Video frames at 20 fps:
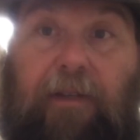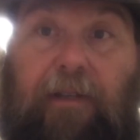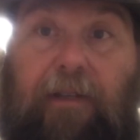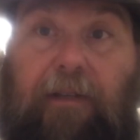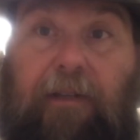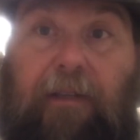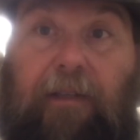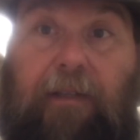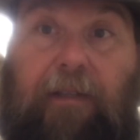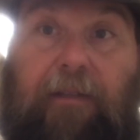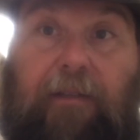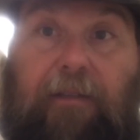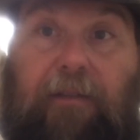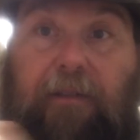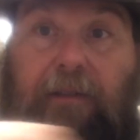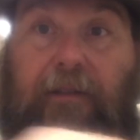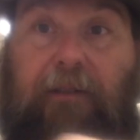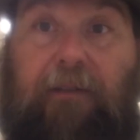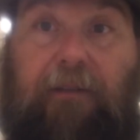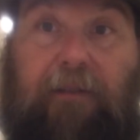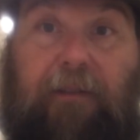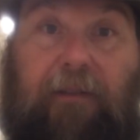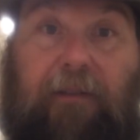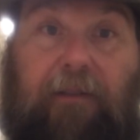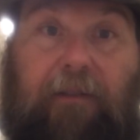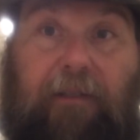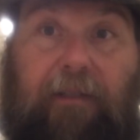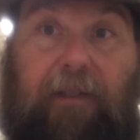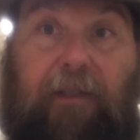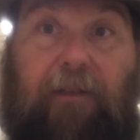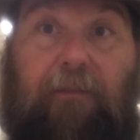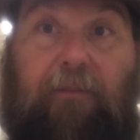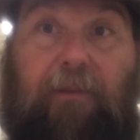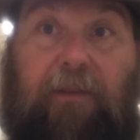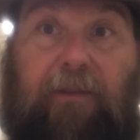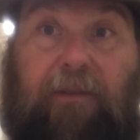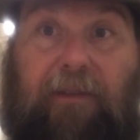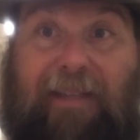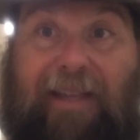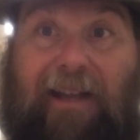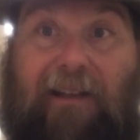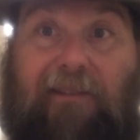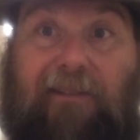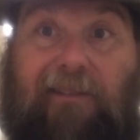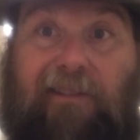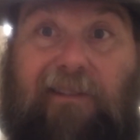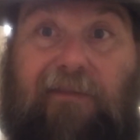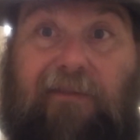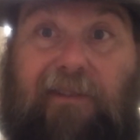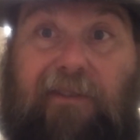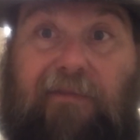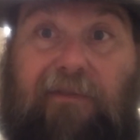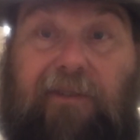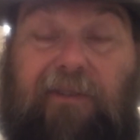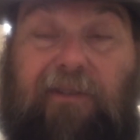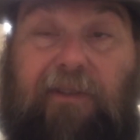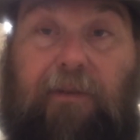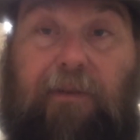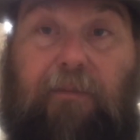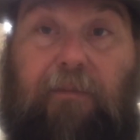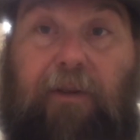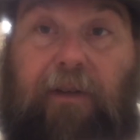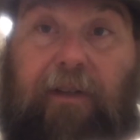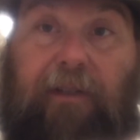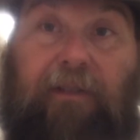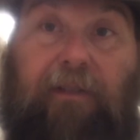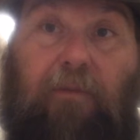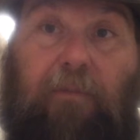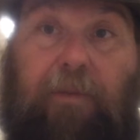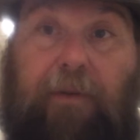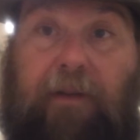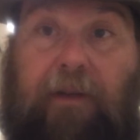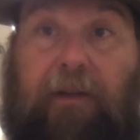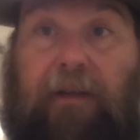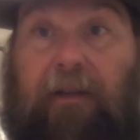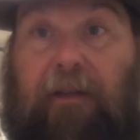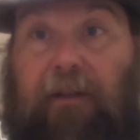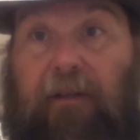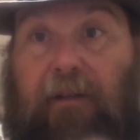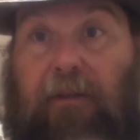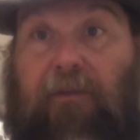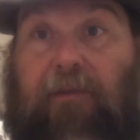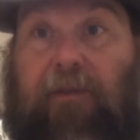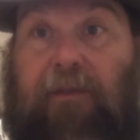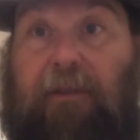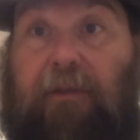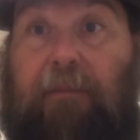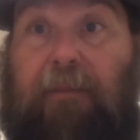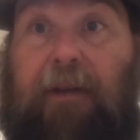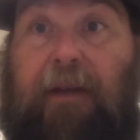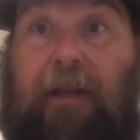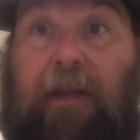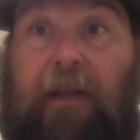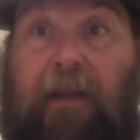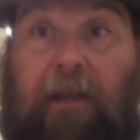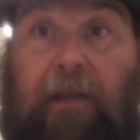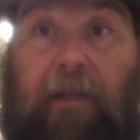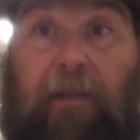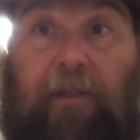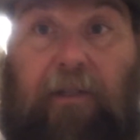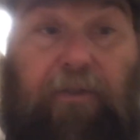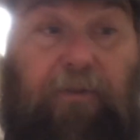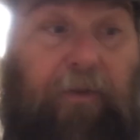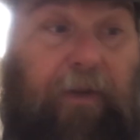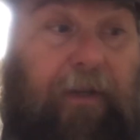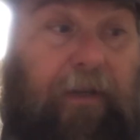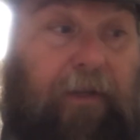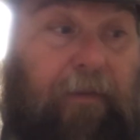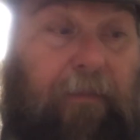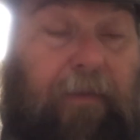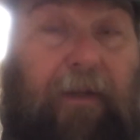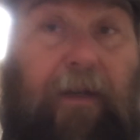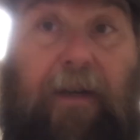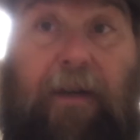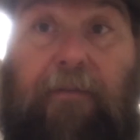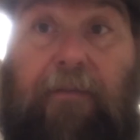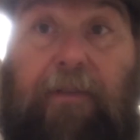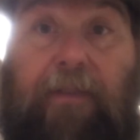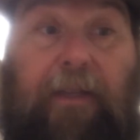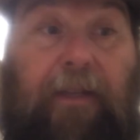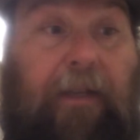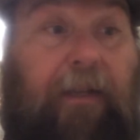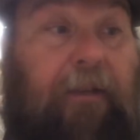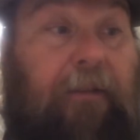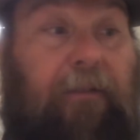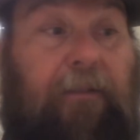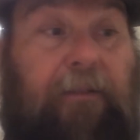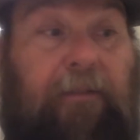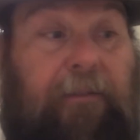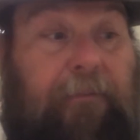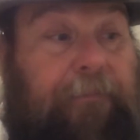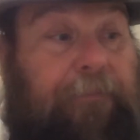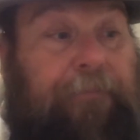getting into dealing with thousands of different jump rings, opening and closing them, straightening them, and everything else.